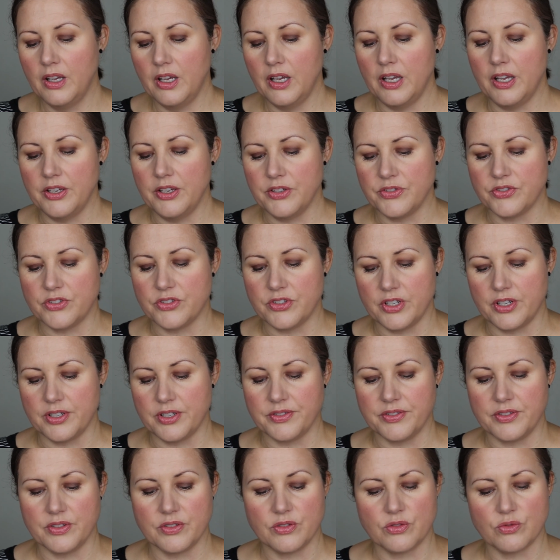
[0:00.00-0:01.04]
It's
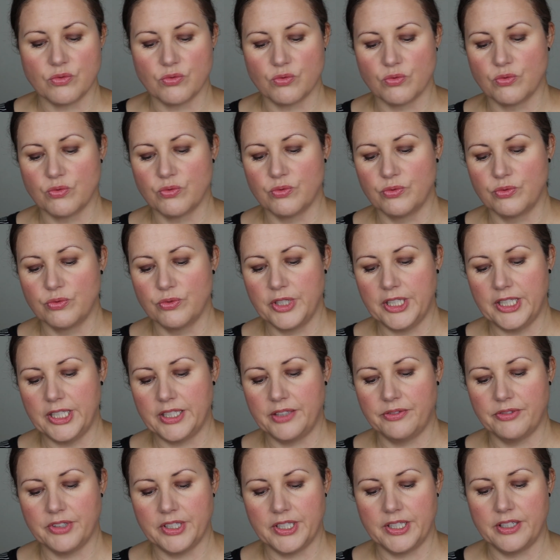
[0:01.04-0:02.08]
just this really,
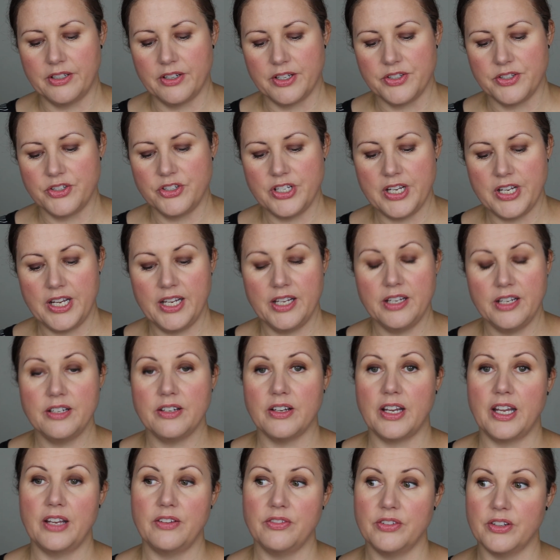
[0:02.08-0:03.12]
really nice shade. I
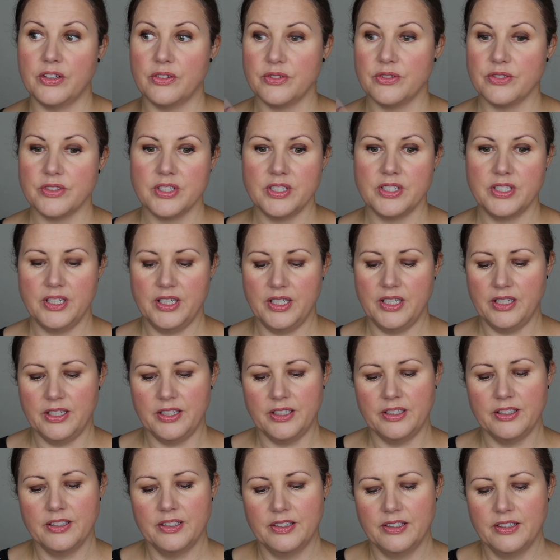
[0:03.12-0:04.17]
have it on
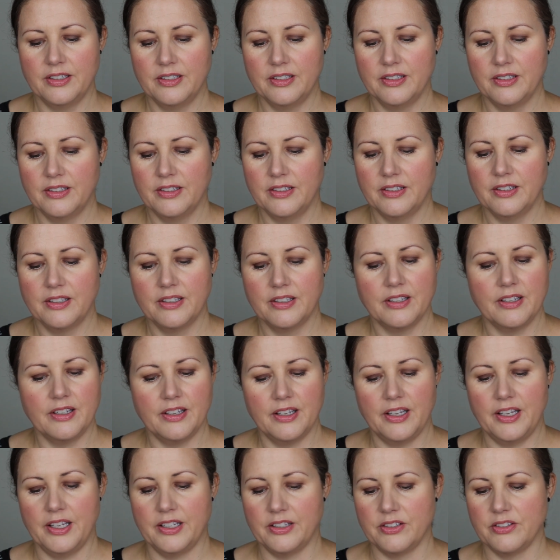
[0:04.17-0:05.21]
today,
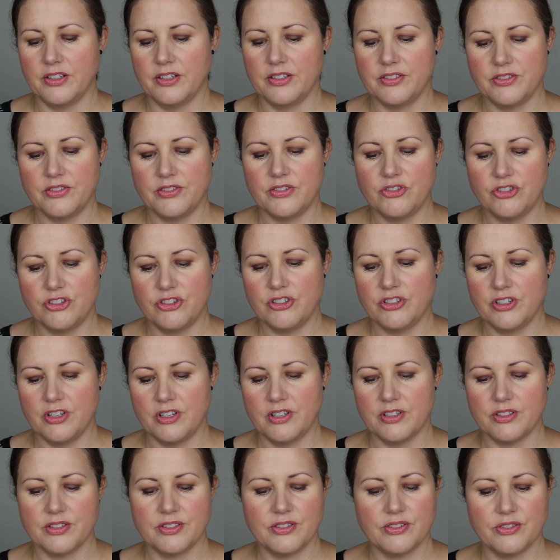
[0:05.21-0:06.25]
and it's
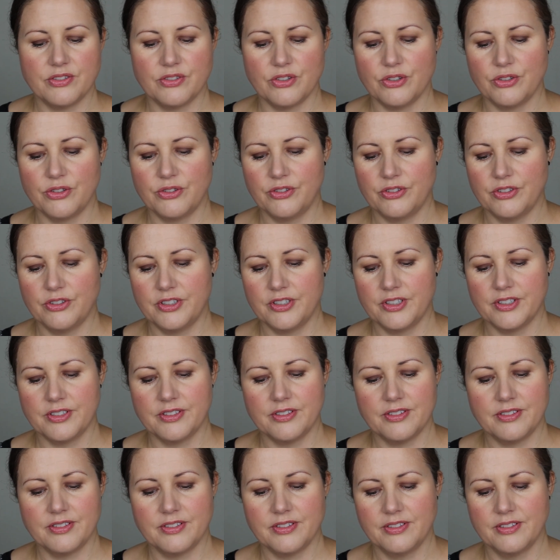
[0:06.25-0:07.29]
just so
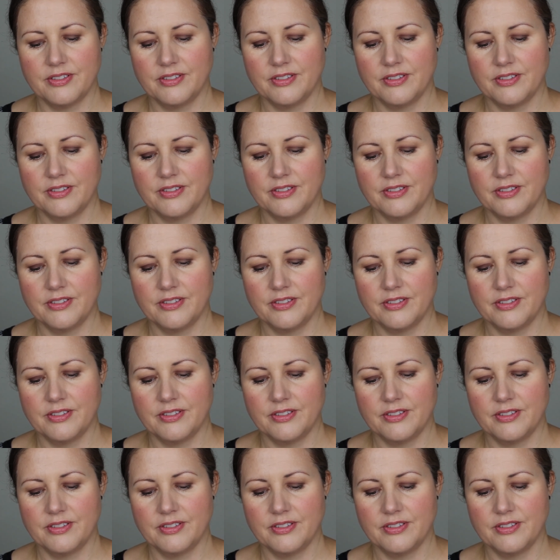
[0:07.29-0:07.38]
nice.